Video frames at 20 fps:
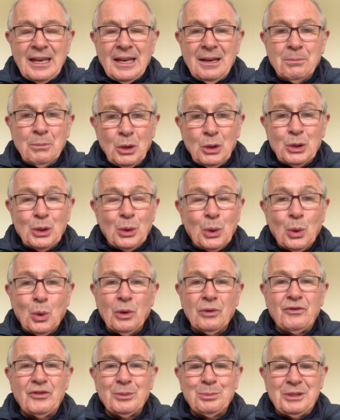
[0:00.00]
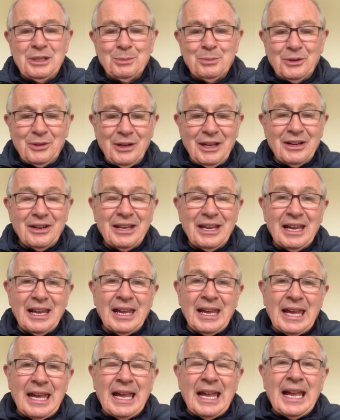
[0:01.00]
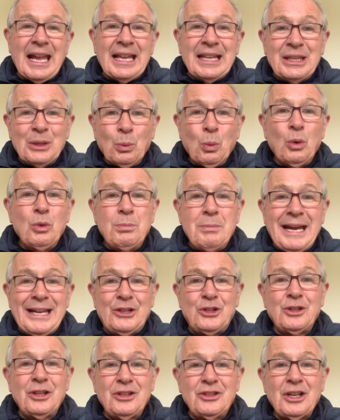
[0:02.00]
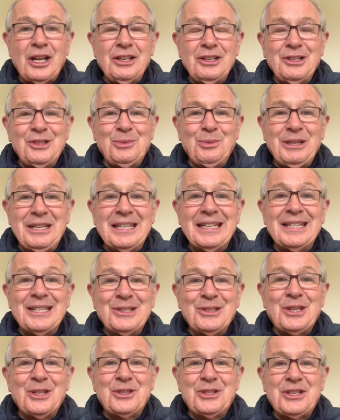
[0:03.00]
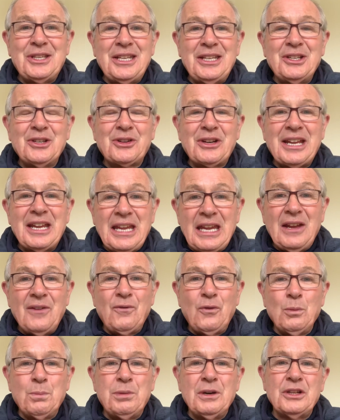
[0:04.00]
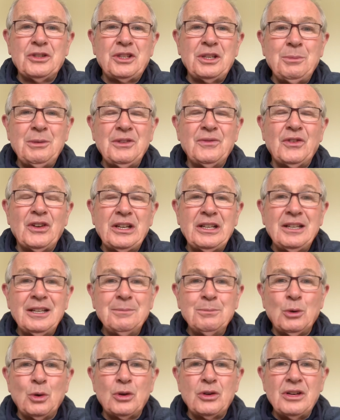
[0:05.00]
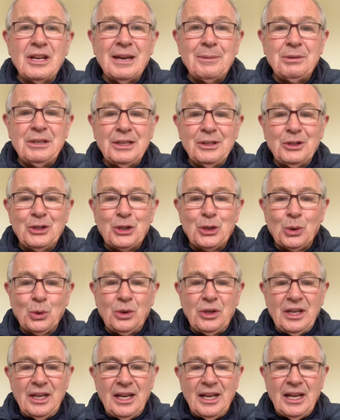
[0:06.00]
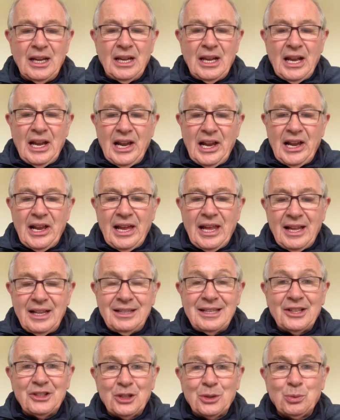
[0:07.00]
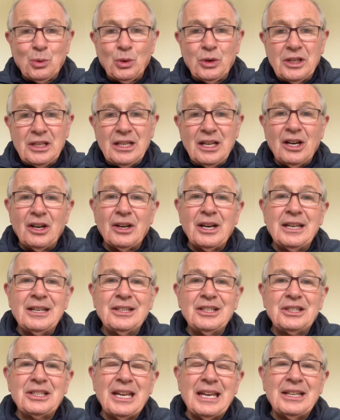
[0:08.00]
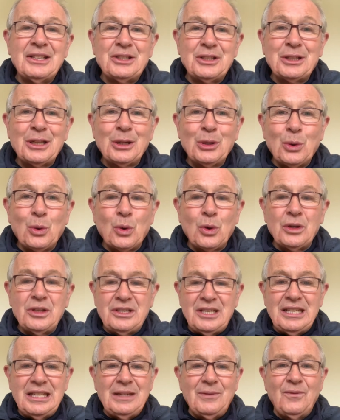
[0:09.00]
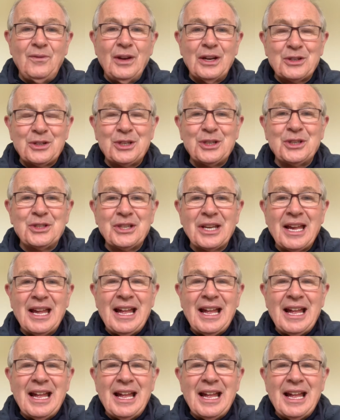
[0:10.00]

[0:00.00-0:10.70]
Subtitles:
Mullinahone from Tipperary. The one match that's on this weekend is the Senior A football semi-final in Mourneabbey on Sunday. That's at 1 o'clock, and it's the local team versus